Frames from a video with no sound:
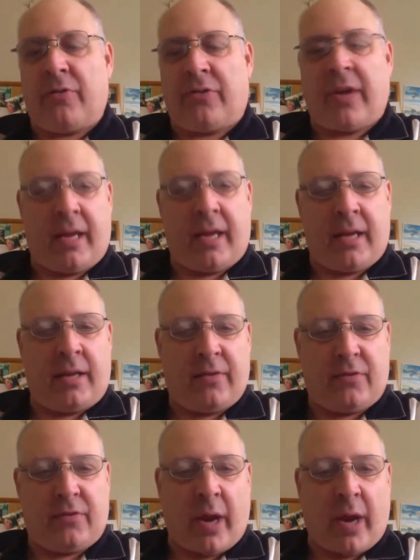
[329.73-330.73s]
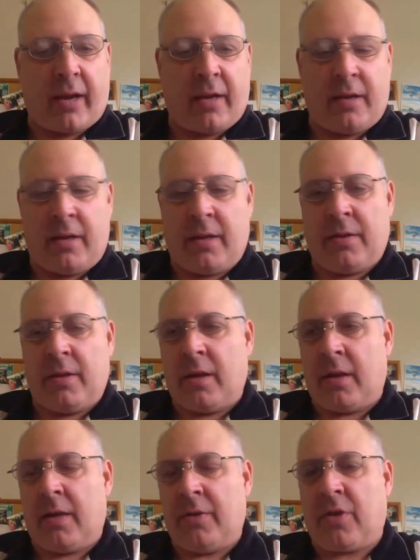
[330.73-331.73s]
say in his in
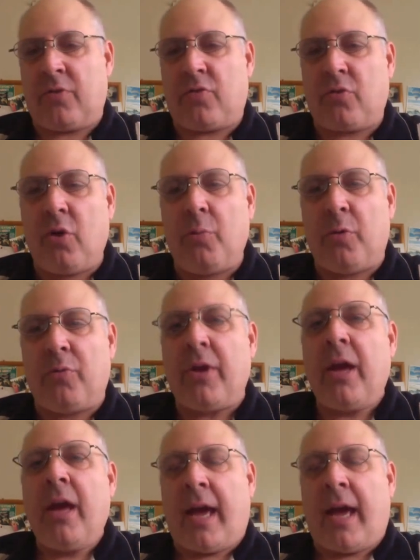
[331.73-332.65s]
the control booth,